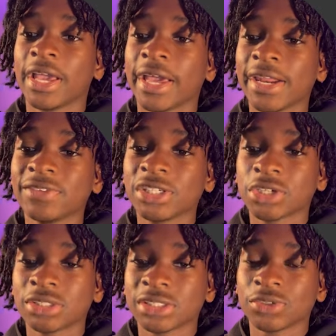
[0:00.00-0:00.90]
and if they saw
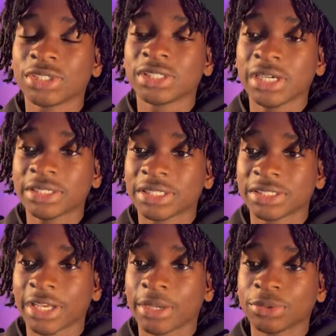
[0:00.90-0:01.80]
this, they'll just think it's a scam.